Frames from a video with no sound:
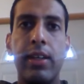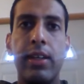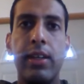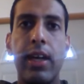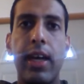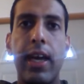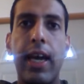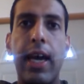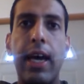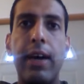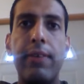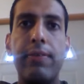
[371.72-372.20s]

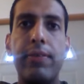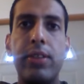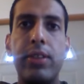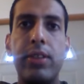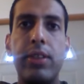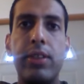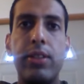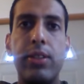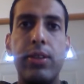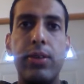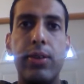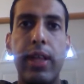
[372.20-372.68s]
After you
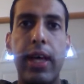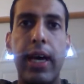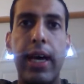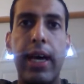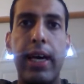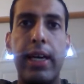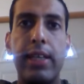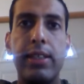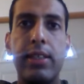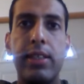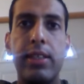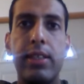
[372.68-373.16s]
do
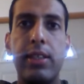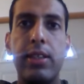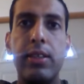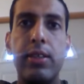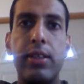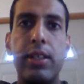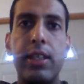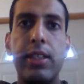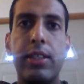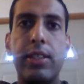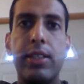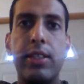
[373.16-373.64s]
that, you
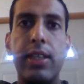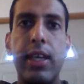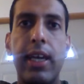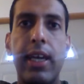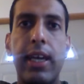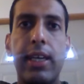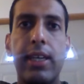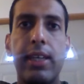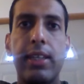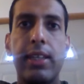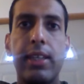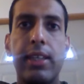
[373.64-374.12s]
need to
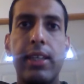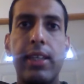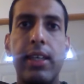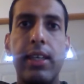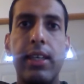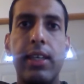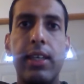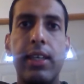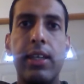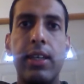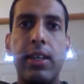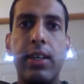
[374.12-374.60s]
take
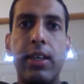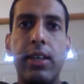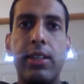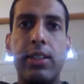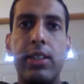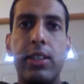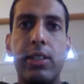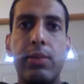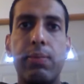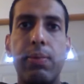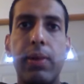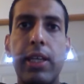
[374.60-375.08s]
the
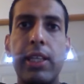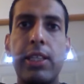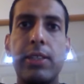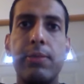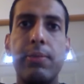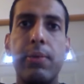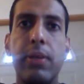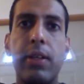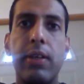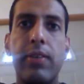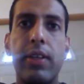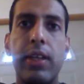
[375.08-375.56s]

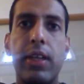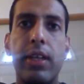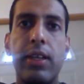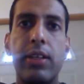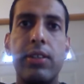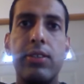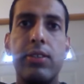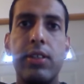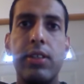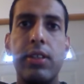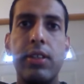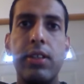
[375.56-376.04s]
displacement of the
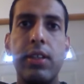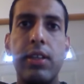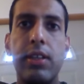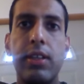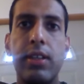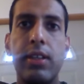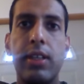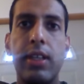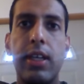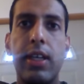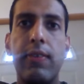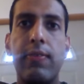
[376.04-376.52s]
engine.
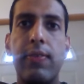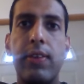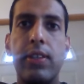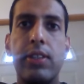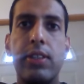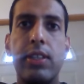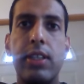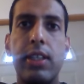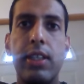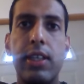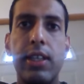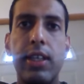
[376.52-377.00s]
If it's
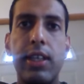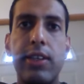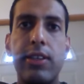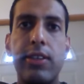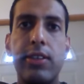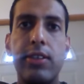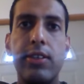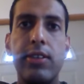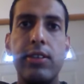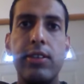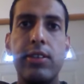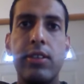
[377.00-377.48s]
in
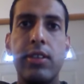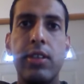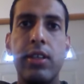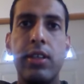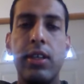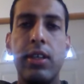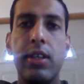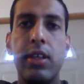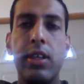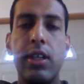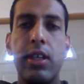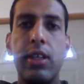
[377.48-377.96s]
liters,
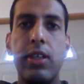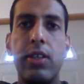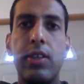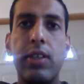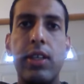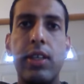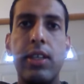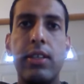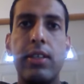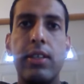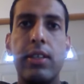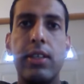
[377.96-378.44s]
you
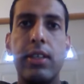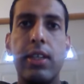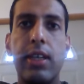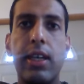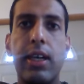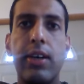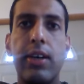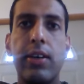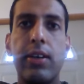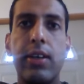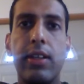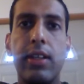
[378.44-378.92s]
need to
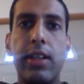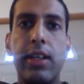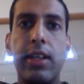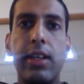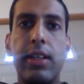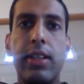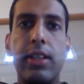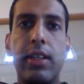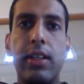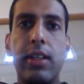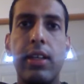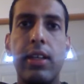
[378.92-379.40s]
calculate
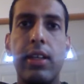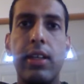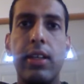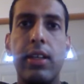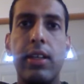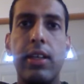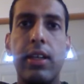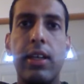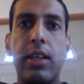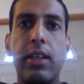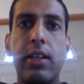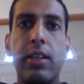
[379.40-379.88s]

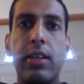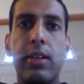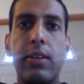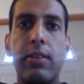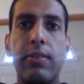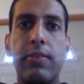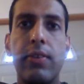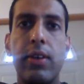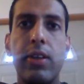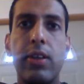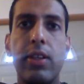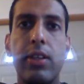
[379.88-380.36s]
and
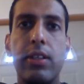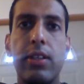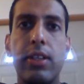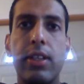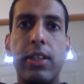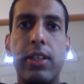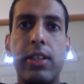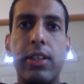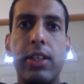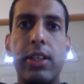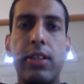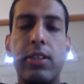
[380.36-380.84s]
convert the
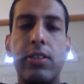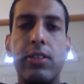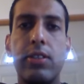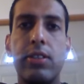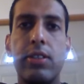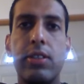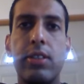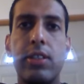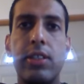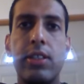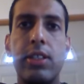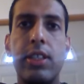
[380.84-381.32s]
liters
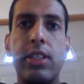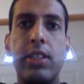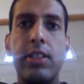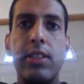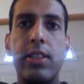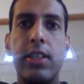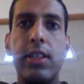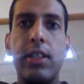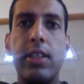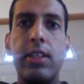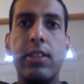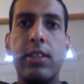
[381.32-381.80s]
to
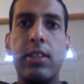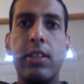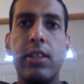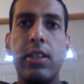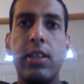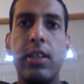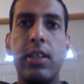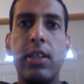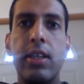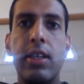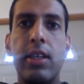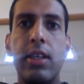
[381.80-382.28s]
cc's,
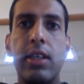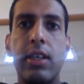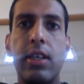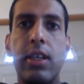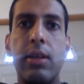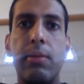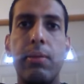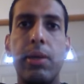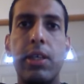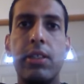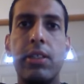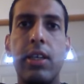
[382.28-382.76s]

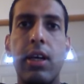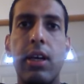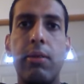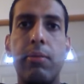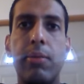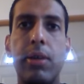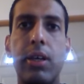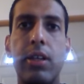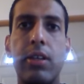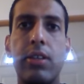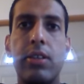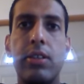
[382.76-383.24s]
cubic
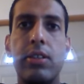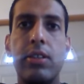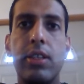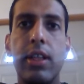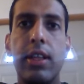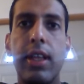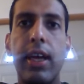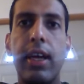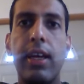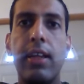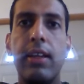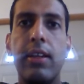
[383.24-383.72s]
centimeters, and
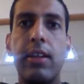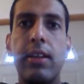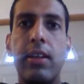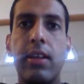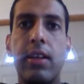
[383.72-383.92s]
then